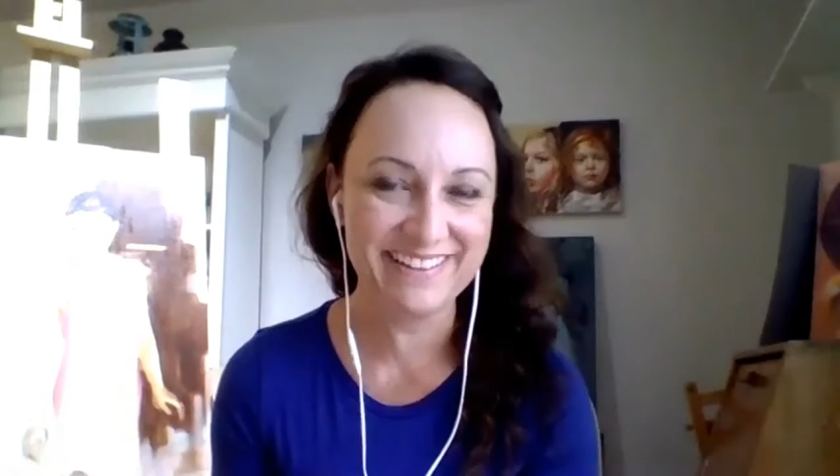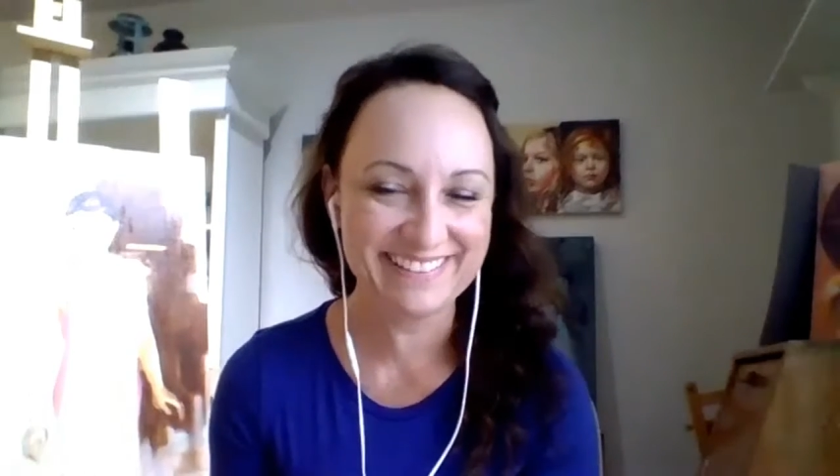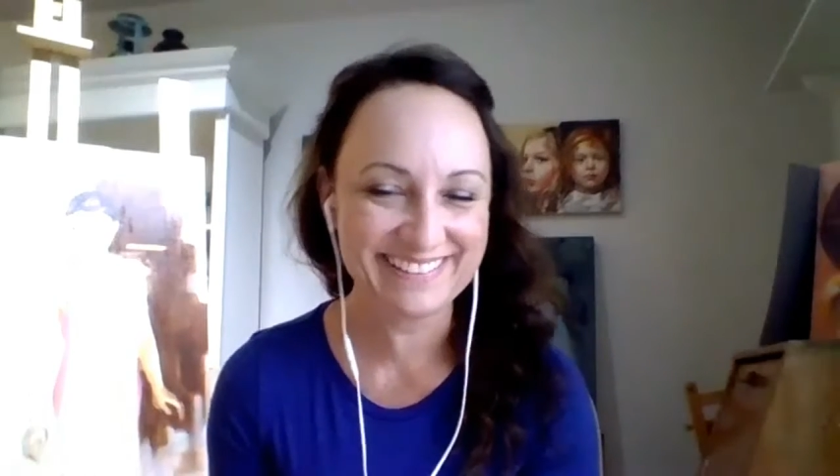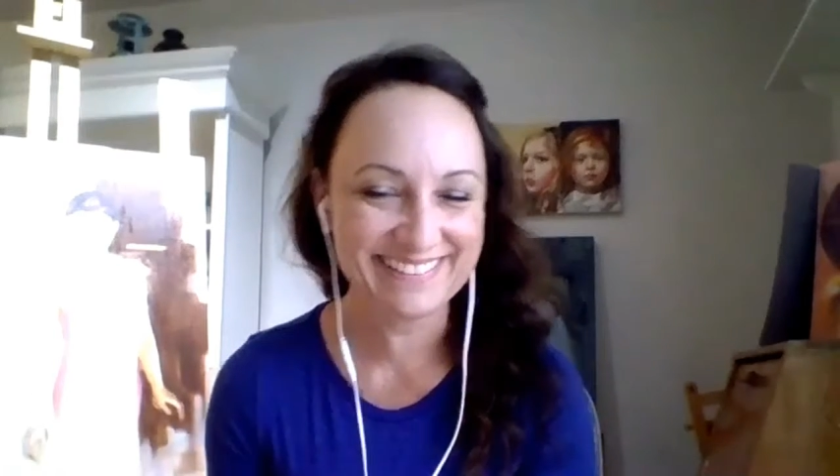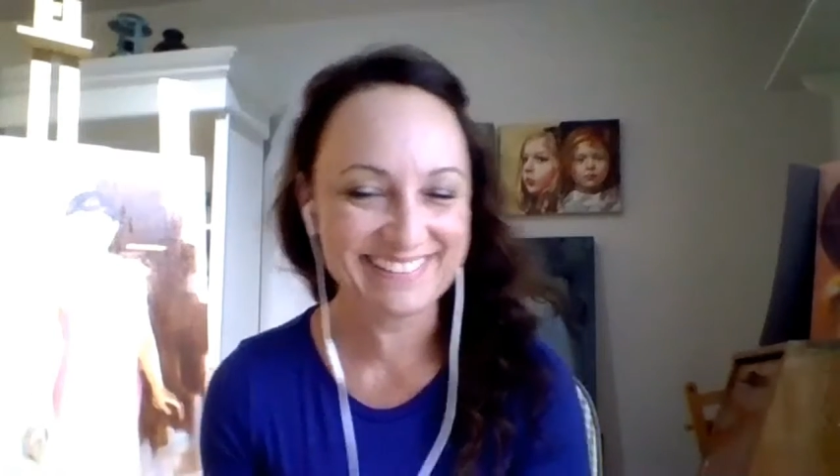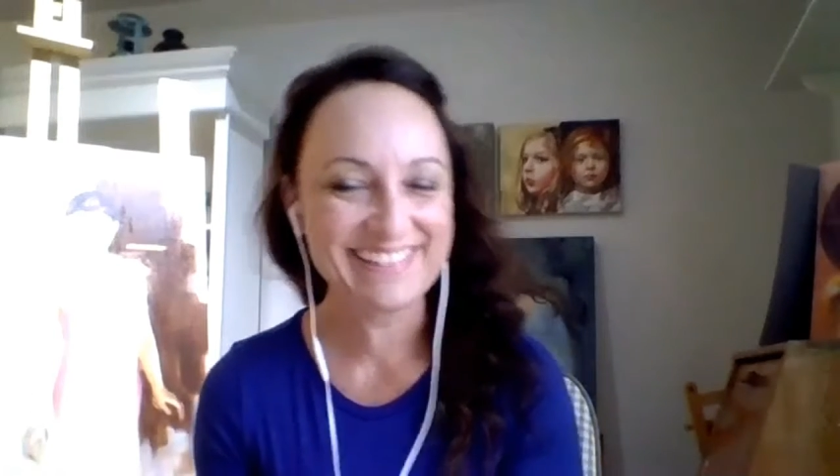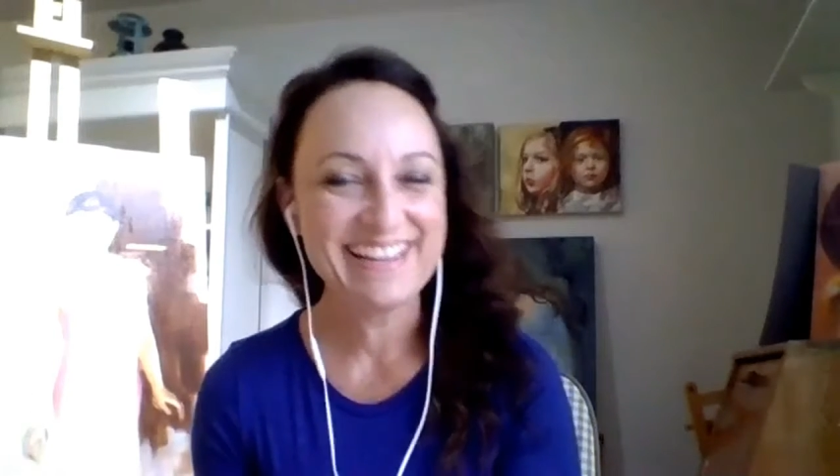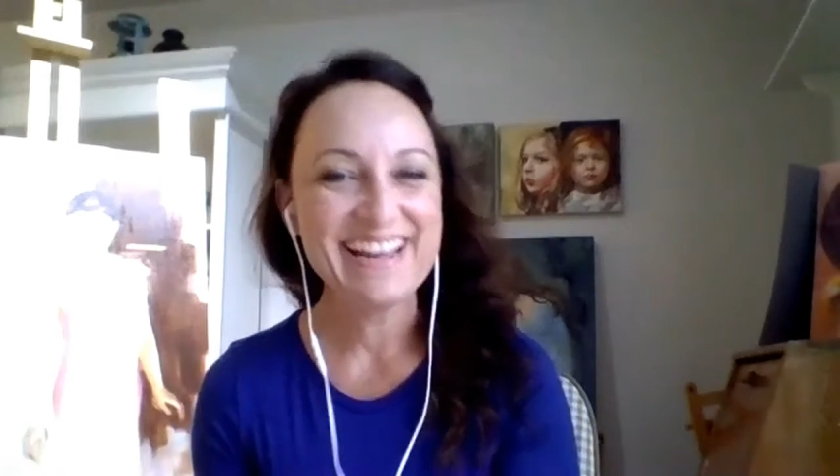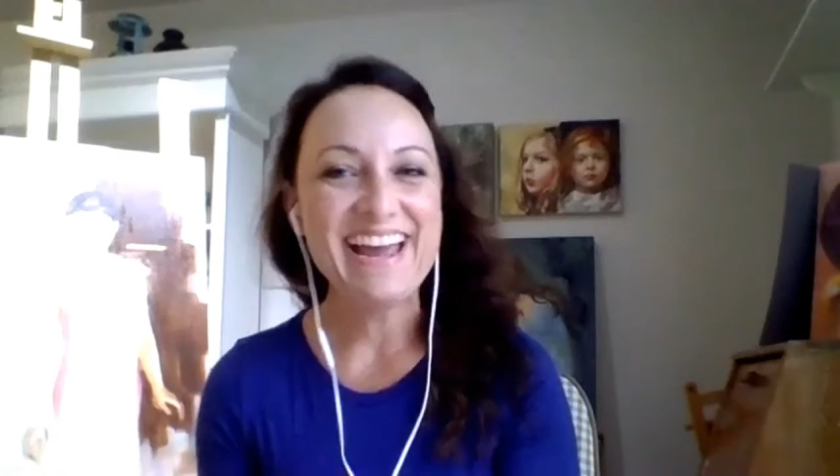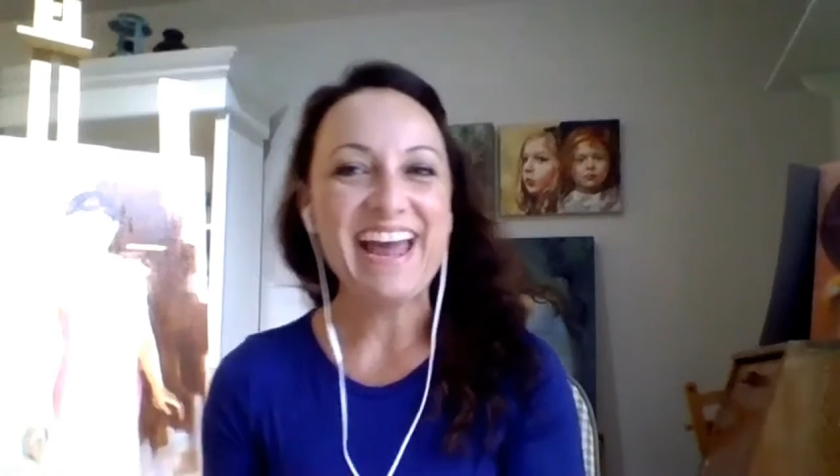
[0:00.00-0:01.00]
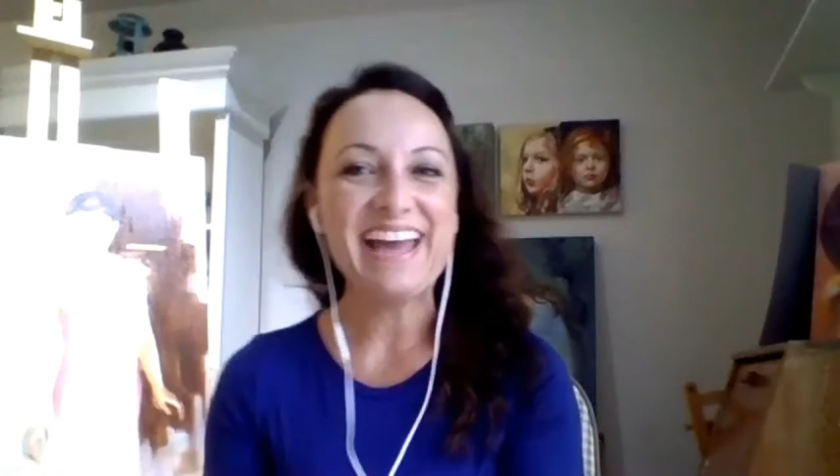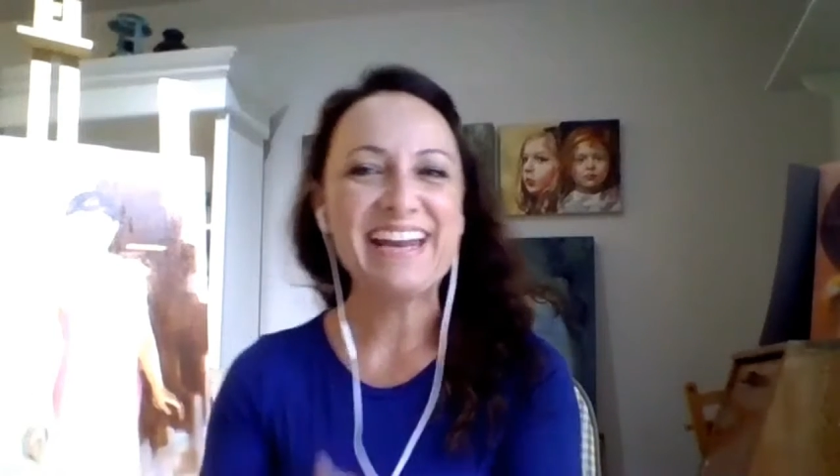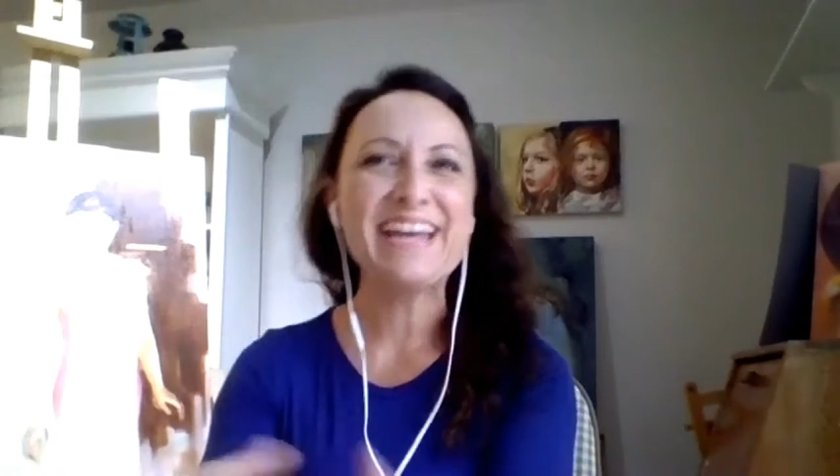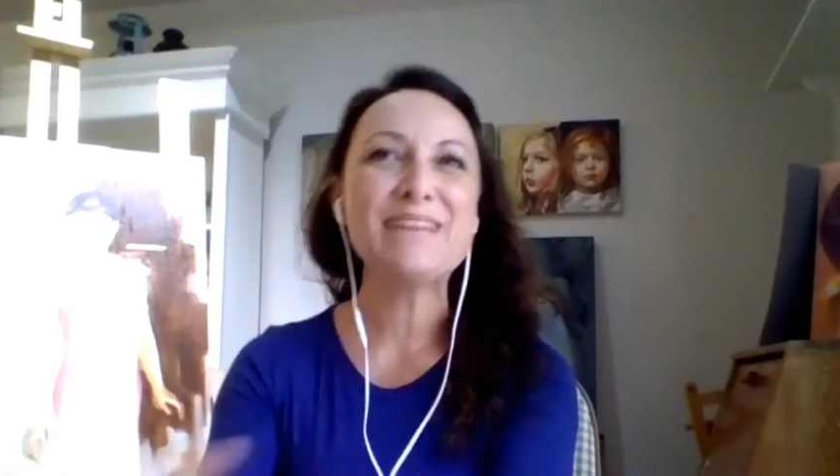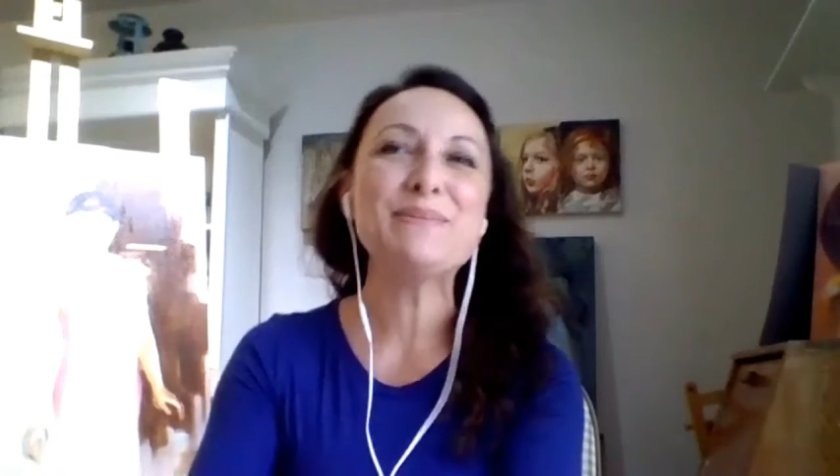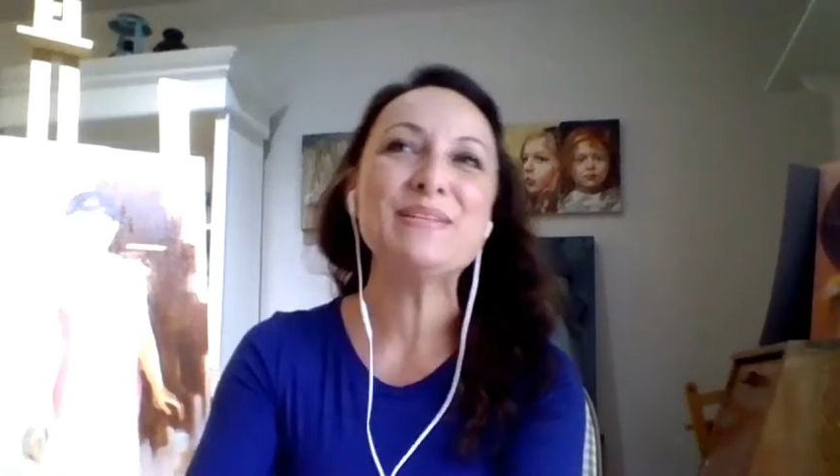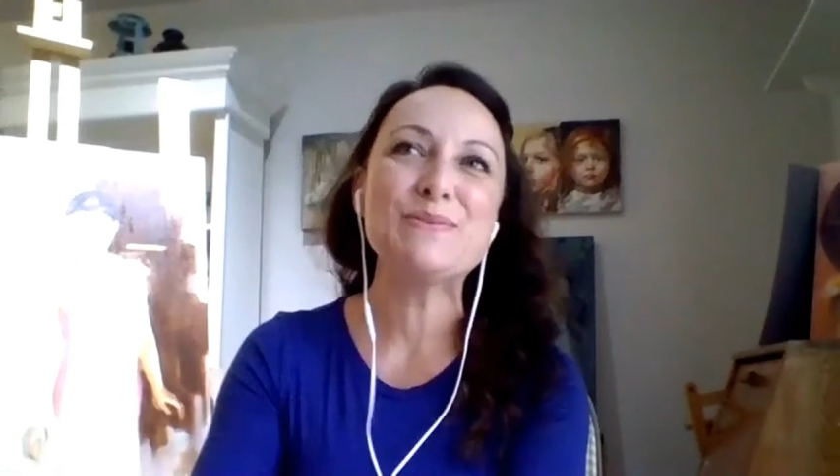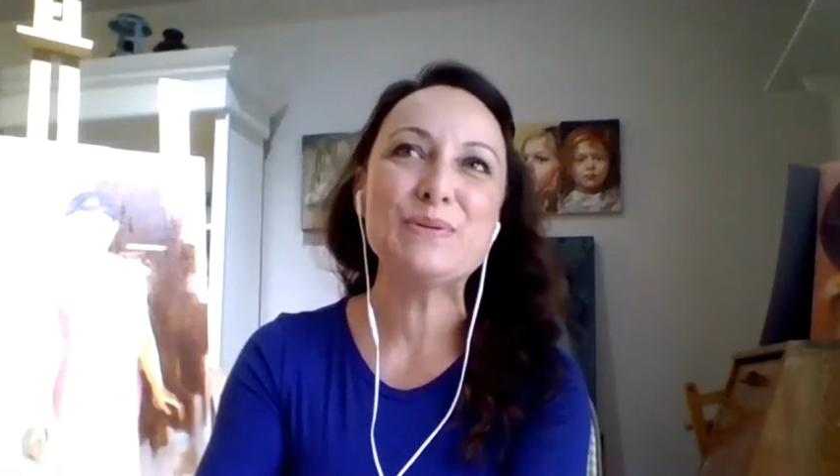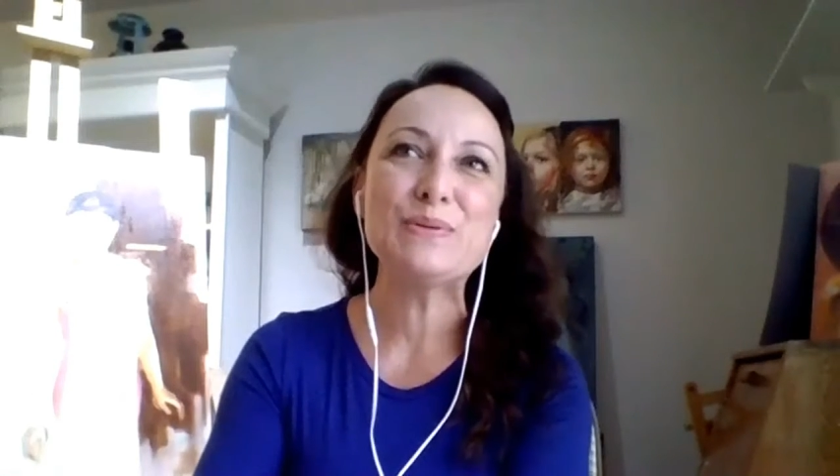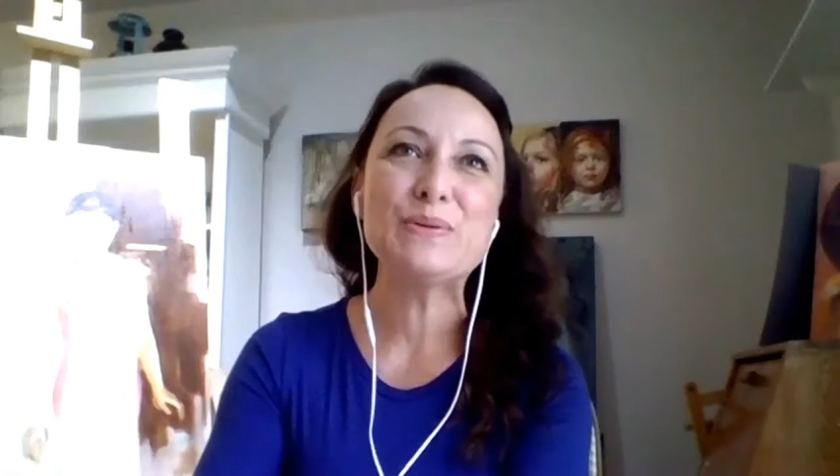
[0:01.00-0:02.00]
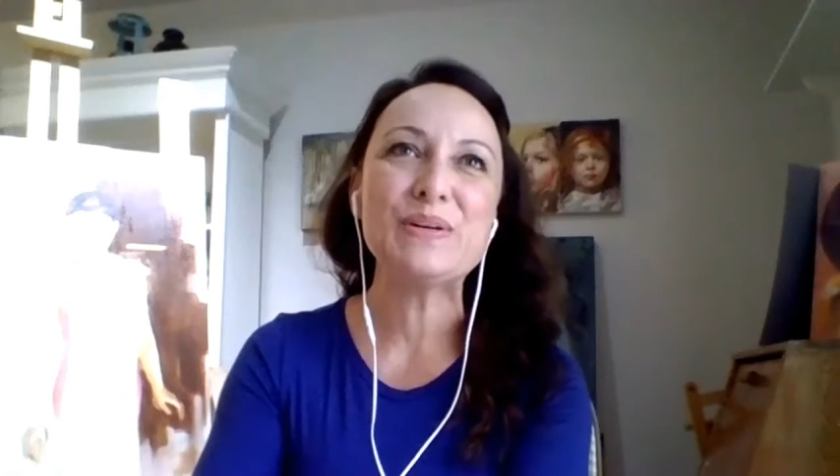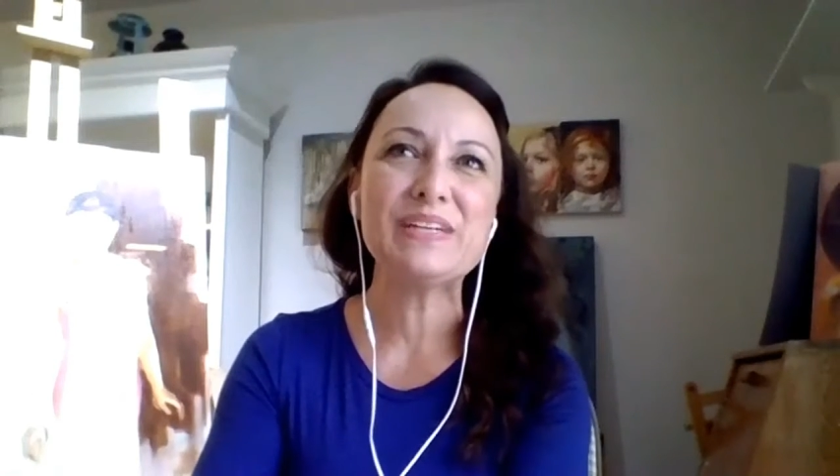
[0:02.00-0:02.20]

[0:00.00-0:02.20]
And I had been through,